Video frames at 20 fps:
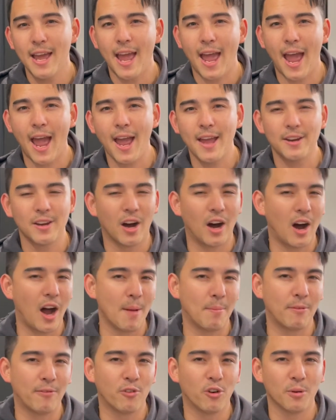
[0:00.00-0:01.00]
and a high
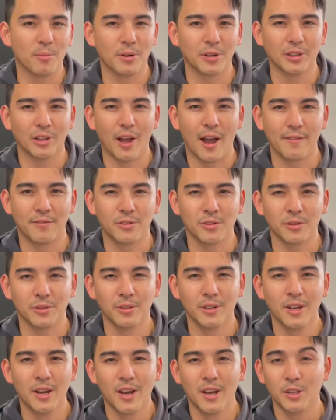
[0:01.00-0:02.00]
performer in life too.
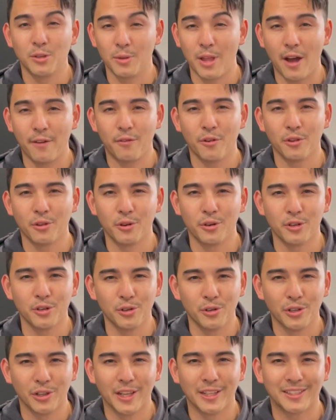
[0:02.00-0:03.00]
So without further ado,
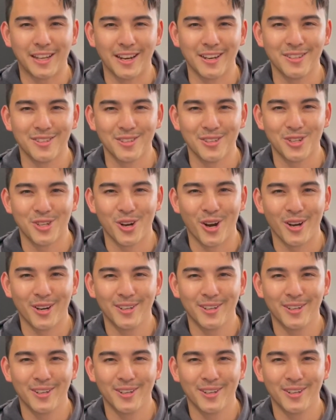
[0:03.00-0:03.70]
let's get into the show.